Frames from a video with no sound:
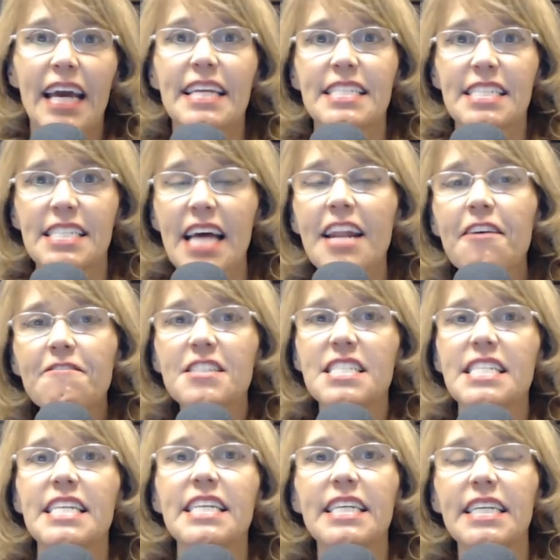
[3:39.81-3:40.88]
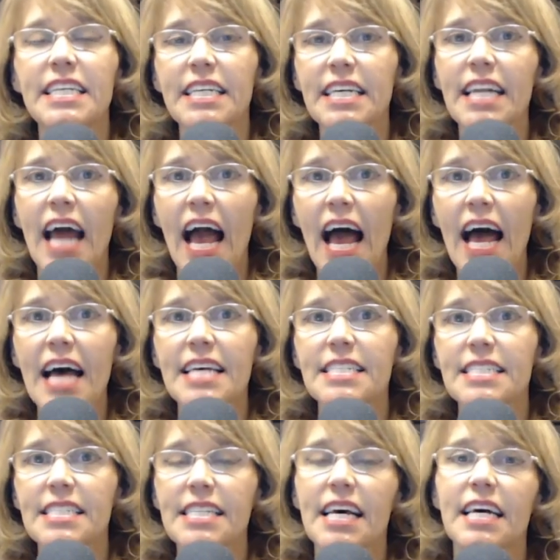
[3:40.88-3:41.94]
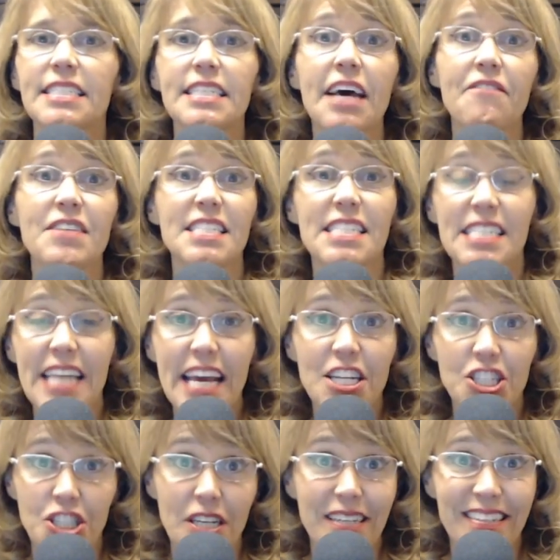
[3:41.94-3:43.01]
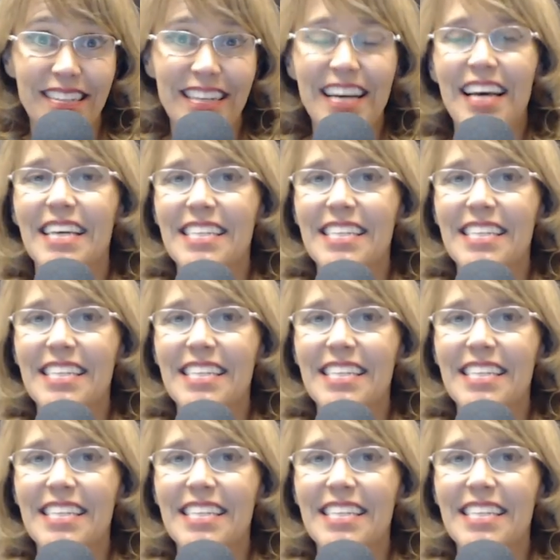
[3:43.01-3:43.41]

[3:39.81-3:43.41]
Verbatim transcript: Instead of seeing it as a devastation,